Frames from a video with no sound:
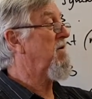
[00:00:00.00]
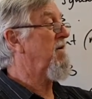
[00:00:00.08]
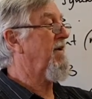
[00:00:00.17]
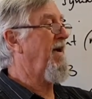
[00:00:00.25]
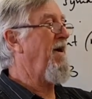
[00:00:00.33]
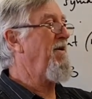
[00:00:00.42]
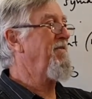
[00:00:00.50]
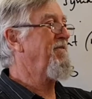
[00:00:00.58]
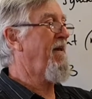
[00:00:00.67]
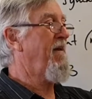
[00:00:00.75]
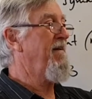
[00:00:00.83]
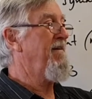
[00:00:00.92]
it goes
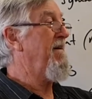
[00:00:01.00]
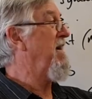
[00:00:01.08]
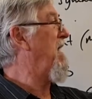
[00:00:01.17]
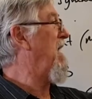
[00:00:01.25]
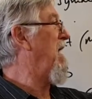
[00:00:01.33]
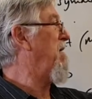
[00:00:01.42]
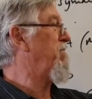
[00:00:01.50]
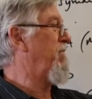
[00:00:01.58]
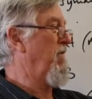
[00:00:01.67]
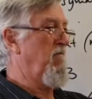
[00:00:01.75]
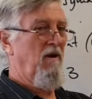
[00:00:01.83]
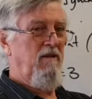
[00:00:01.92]
up
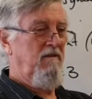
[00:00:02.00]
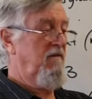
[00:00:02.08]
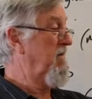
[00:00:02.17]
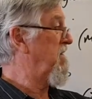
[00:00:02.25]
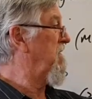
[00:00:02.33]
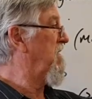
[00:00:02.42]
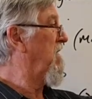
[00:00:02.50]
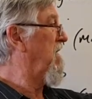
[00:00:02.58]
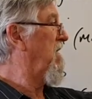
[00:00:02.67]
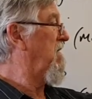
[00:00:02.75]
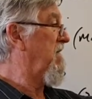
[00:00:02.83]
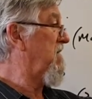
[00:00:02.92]
by one.
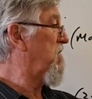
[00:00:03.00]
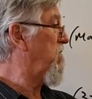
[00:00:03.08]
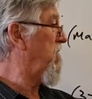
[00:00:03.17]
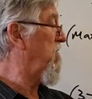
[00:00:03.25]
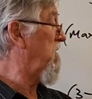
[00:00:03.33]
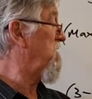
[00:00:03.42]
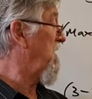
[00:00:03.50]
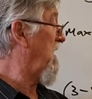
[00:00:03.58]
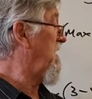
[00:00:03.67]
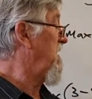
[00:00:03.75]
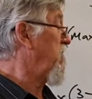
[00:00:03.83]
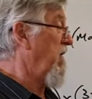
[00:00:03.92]
And this applies
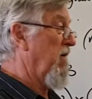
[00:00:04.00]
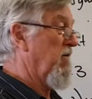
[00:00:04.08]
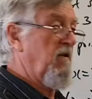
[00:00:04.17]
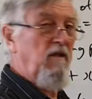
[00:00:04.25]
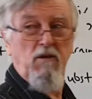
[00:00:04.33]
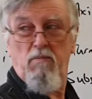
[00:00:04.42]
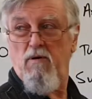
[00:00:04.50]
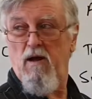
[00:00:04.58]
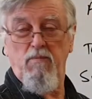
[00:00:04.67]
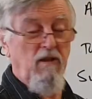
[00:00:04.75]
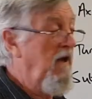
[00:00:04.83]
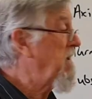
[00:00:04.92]
anywhere on any
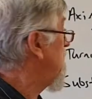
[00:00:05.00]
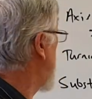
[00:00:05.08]
parabola